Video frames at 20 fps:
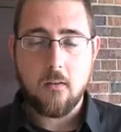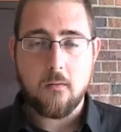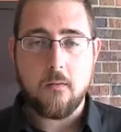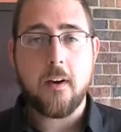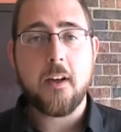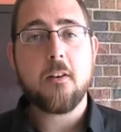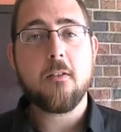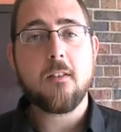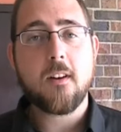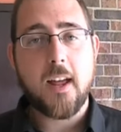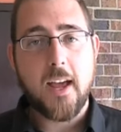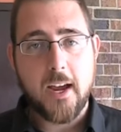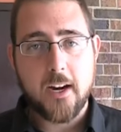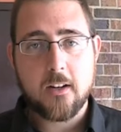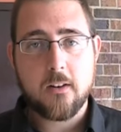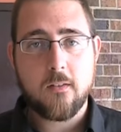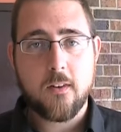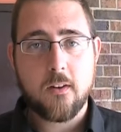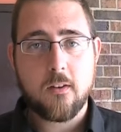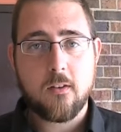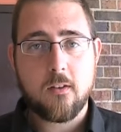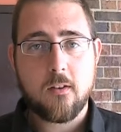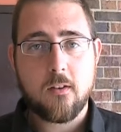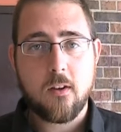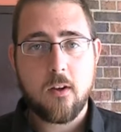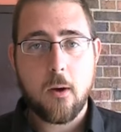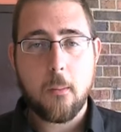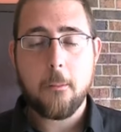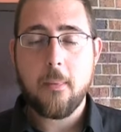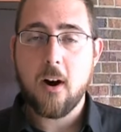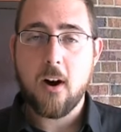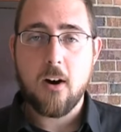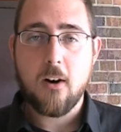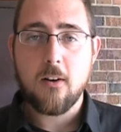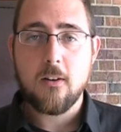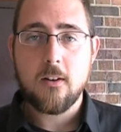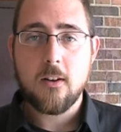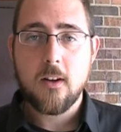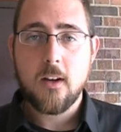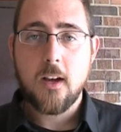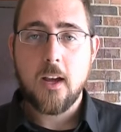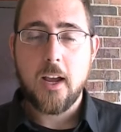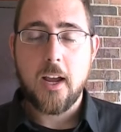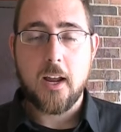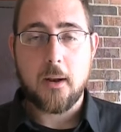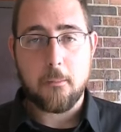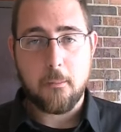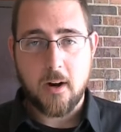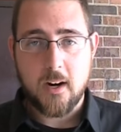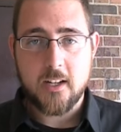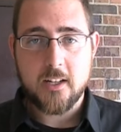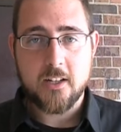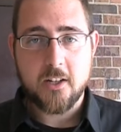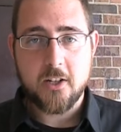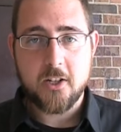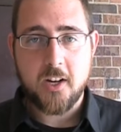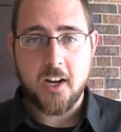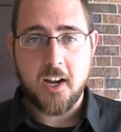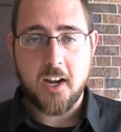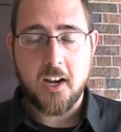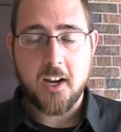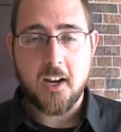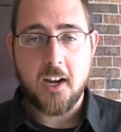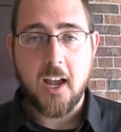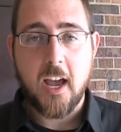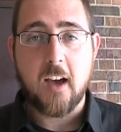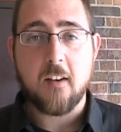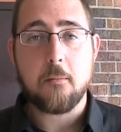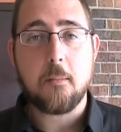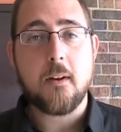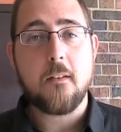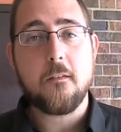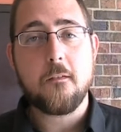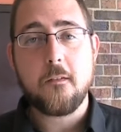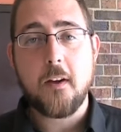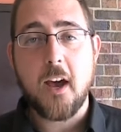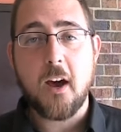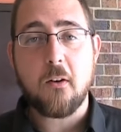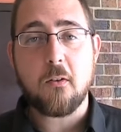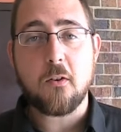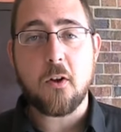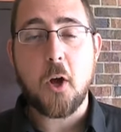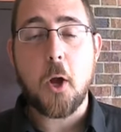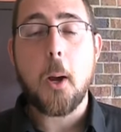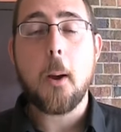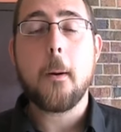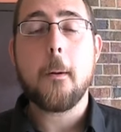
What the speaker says: Veteran activists Paul and Monica Shay have been found